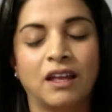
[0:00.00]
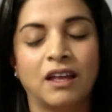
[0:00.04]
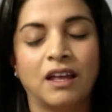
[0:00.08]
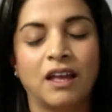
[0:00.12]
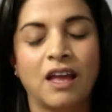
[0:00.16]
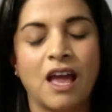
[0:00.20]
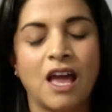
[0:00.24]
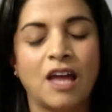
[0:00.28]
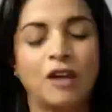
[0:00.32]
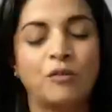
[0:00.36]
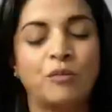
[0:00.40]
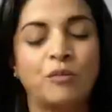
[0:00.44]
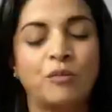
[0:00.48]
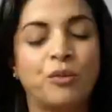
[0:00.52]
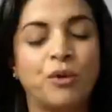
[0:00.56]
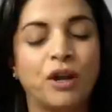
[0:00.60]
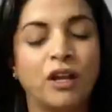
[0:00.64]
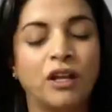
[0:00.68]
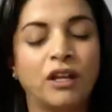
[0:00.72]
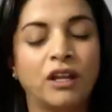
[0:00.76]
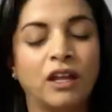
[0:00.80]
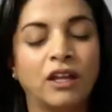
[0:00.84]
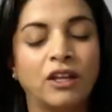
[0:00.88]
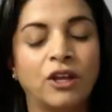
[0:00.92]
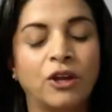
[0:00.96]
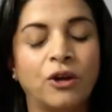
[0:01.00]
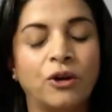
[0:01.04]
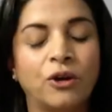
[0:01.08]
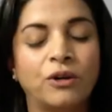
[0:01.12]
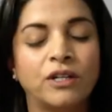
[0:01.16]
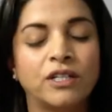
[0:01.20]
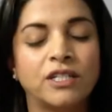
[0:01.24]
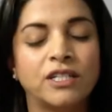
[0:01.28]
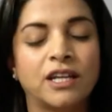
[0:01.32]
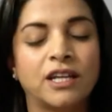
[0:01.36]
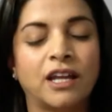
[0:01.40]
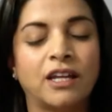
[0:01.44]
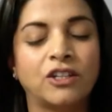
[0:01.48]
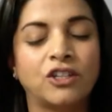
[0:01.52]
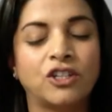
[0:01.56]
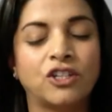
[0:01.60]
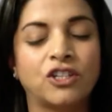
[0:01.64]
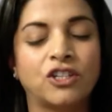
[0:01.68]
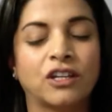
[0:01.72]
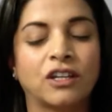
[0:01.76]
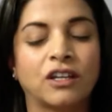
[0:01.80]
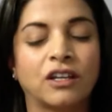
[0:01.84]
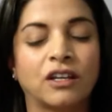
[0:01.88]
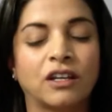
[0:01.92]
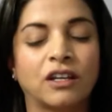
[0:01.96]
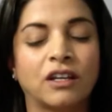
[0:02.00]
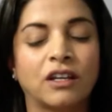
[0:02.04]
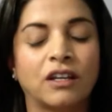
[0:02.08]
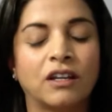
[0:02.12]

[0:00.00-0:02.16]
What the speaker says: and bringing your attention,